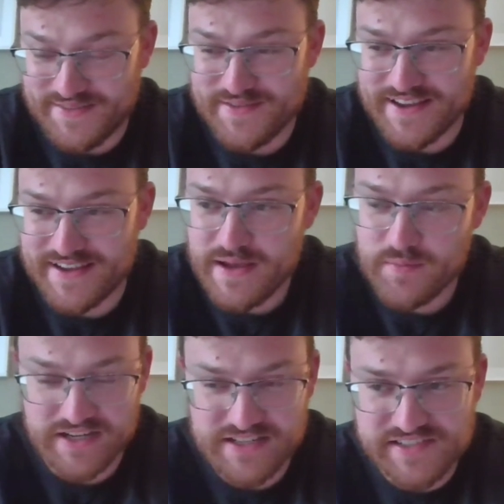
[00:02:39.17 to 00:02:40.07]
But
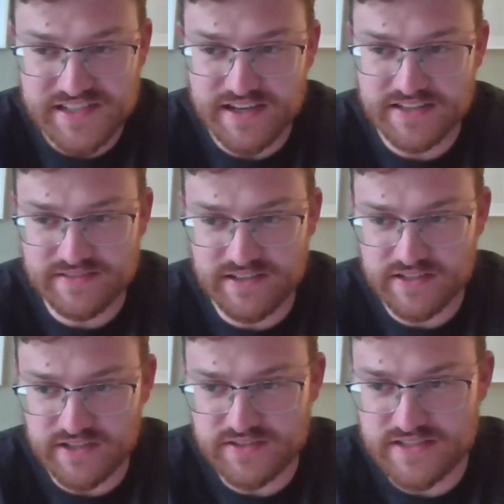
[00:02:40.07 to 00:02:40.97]
I did see I
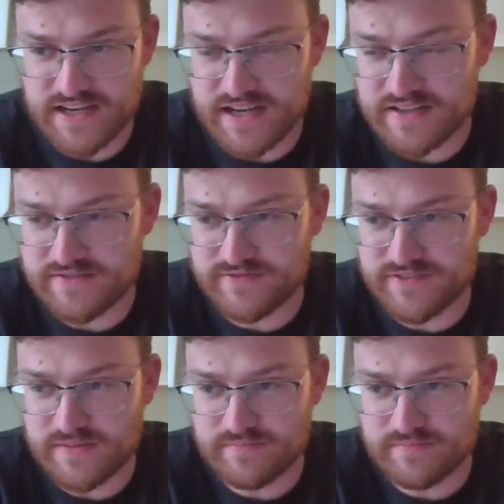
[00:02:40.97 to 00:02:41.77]
caught the tail end of